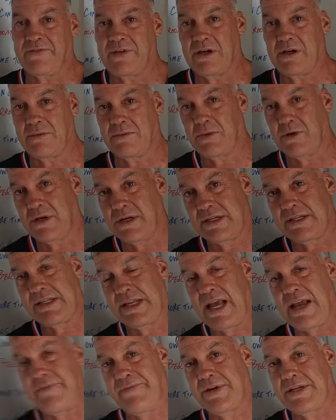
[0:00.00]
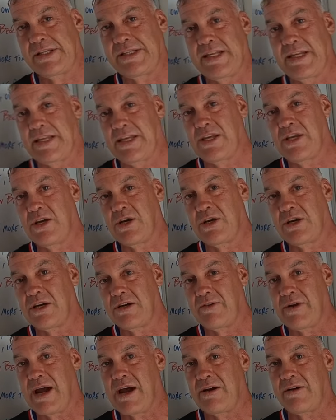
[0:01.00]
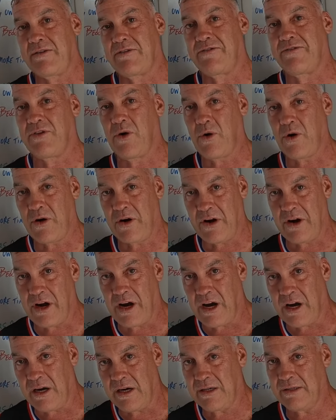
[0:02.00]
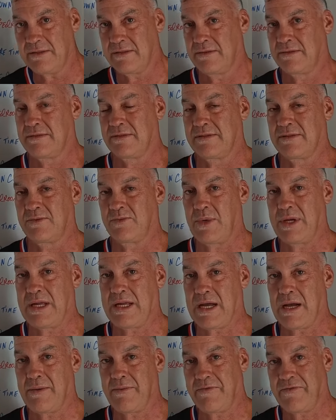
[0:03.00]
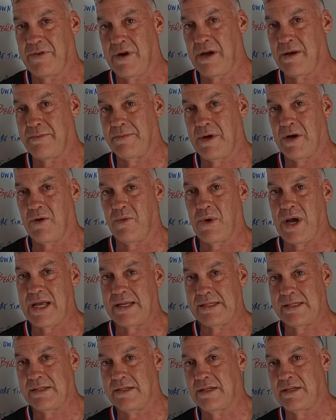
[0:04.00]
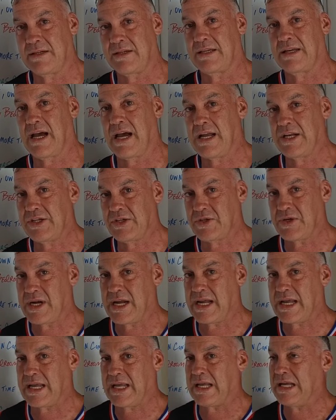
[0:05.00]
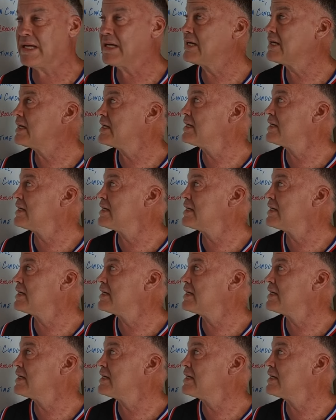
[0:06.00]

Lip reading: they feel more safe and secure around a foreigner. We come from a Western country.